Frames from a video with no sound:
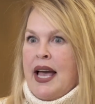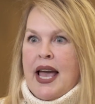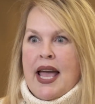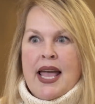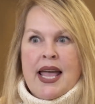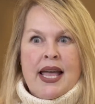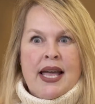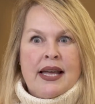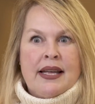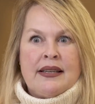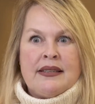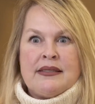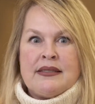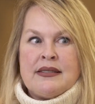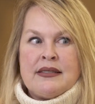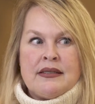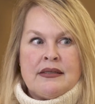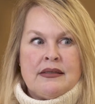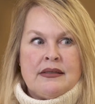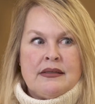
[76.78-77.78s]
and
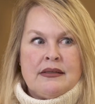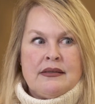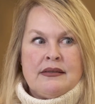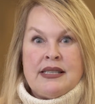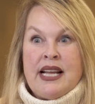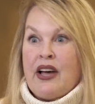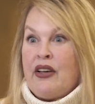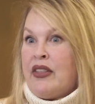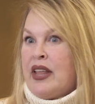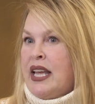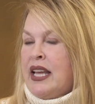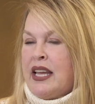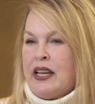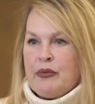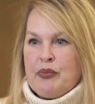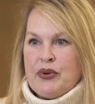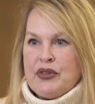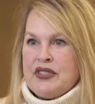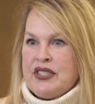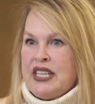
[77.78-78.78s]
now they
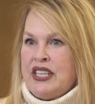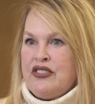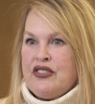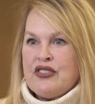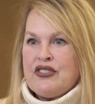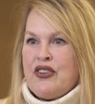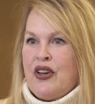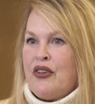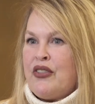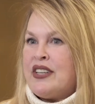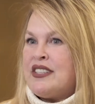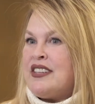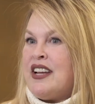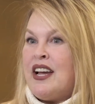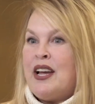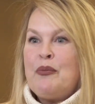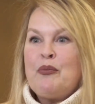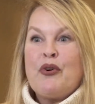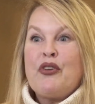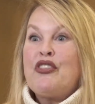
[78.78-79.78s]
get procedures all the
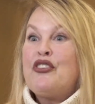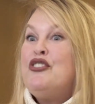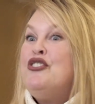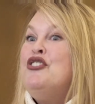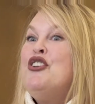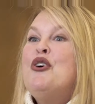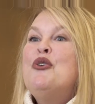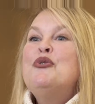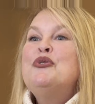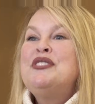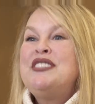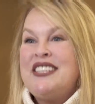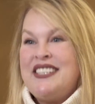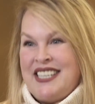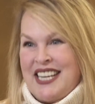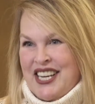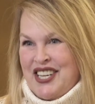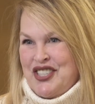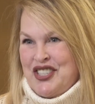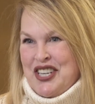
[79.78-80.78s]
time with no
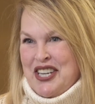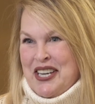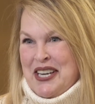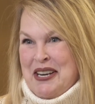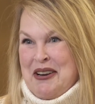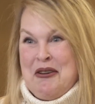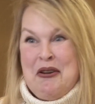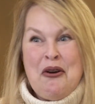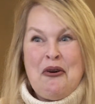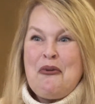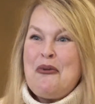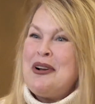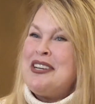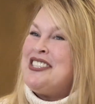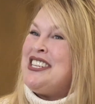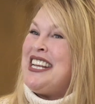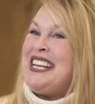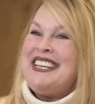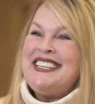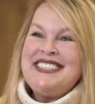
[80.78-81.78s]
sedation,
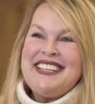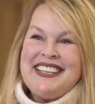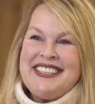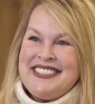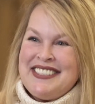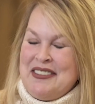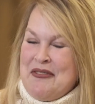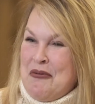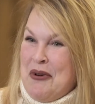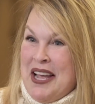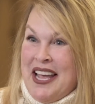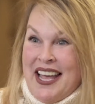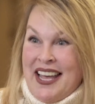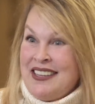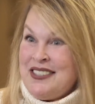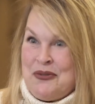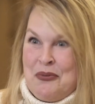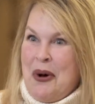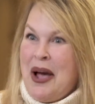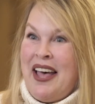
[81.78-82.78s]
which he does it
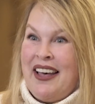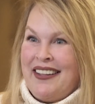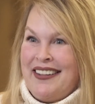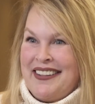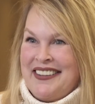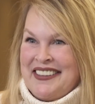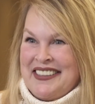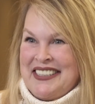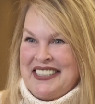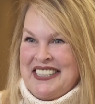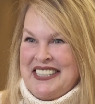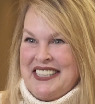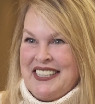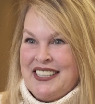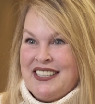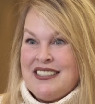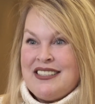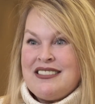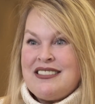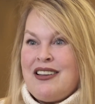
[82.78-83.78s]
as well.
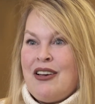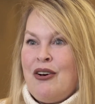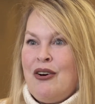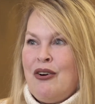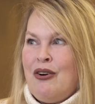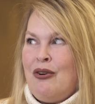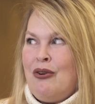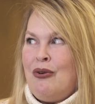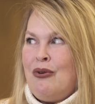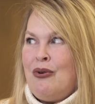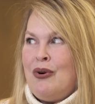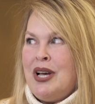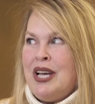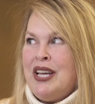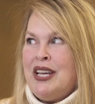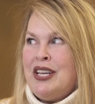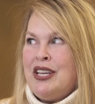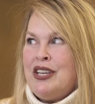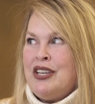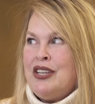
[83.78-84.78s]
So
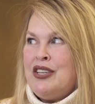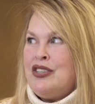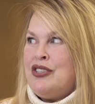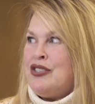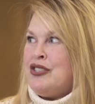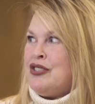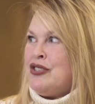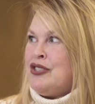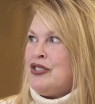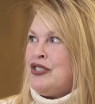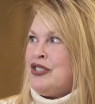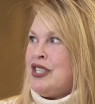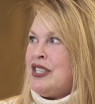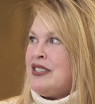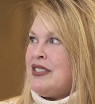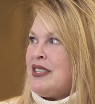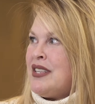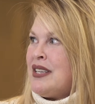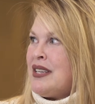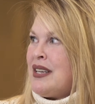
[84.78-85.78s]

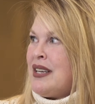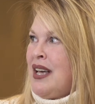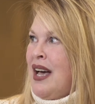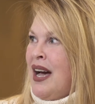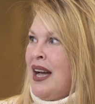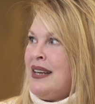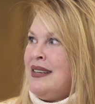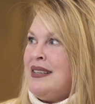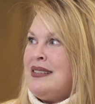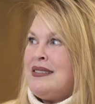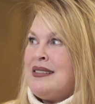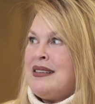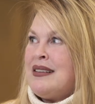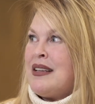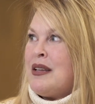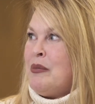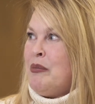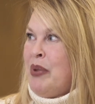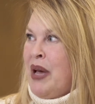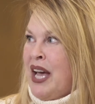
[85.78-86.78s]
just the kindness
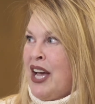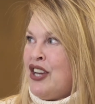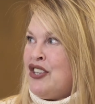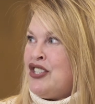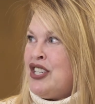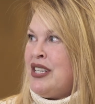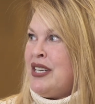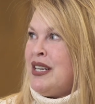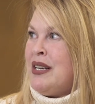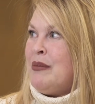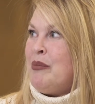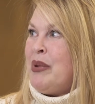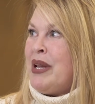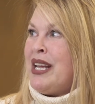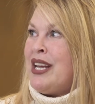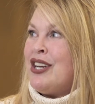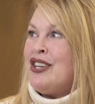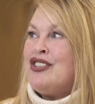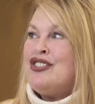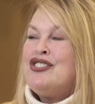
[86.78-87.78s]
and compassion and
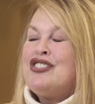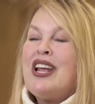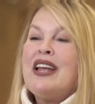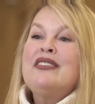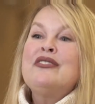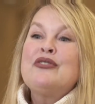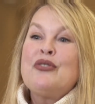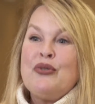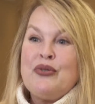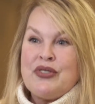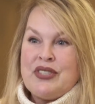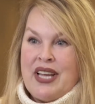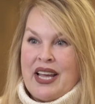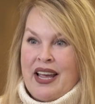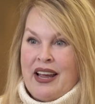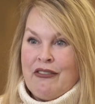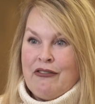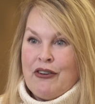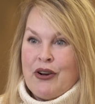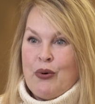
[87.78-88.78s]
being gentle
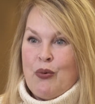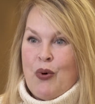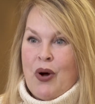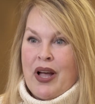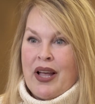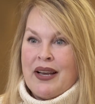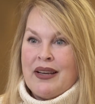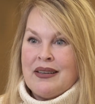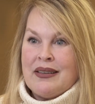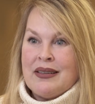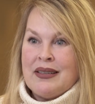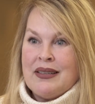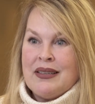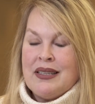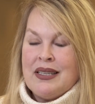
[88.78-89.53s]
to everyone